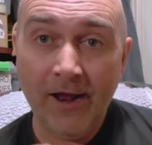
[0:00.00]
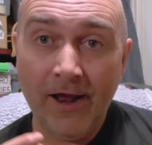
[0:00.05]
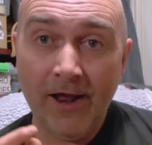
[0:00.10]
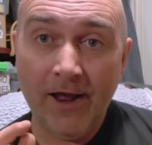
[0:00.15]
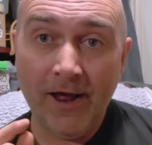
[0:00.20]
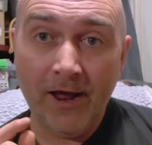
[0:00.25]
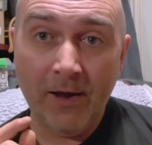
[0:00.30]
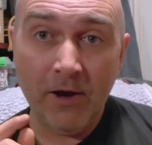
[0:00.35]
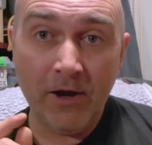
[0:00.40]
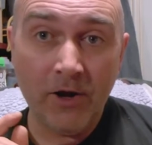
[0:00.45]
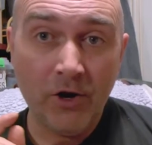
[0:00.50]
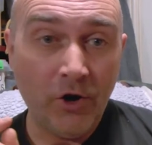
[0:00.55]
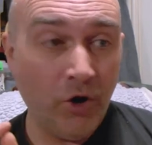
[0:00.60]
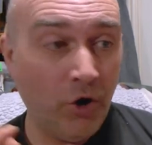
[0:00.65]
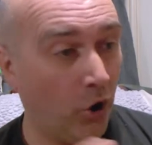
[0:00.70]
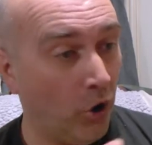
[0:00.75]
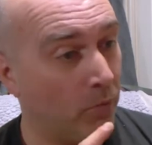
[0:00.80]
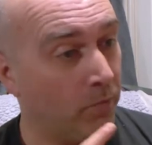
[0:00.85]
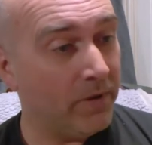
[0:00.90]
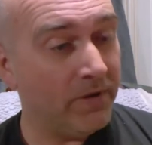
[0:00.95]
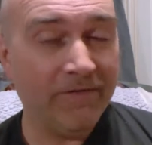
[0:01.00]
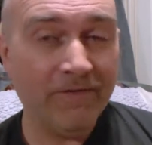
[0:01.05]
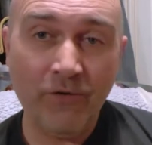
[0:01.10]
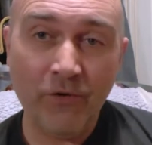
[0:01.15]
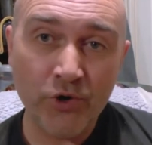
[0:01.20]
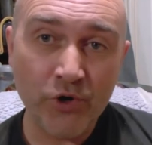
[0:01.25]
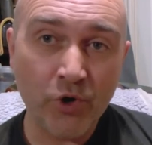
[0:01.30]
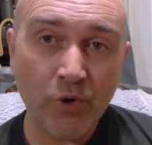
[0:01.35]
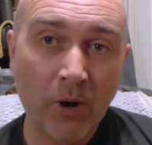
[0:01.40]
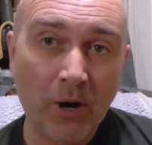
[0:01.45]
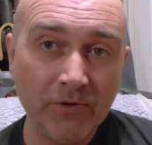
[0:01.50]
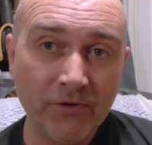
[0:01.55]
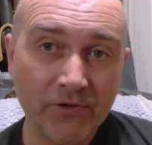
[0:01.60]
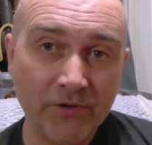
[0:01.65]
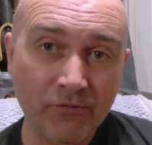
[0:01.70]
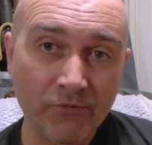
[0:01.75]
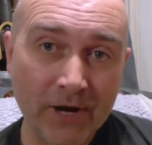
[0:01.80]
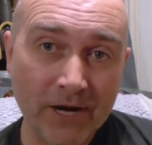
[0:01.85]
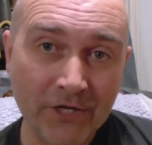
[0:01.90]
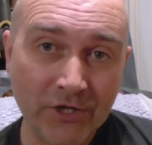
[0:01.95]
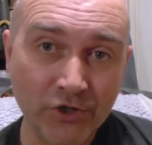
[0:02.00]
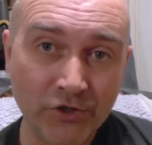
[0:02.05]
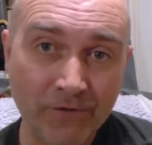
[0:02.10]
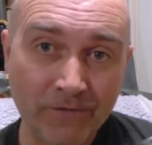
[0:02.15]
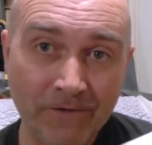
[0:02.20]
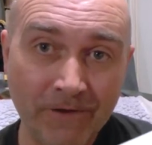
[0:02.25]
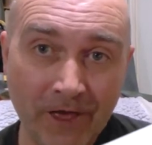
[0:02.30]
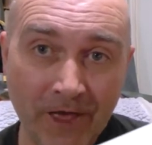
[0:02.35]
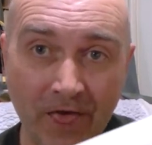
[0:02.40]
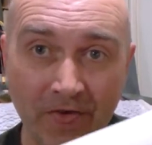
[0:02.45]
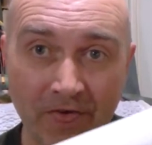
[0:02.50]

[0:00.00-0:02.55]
long before you go out of the range of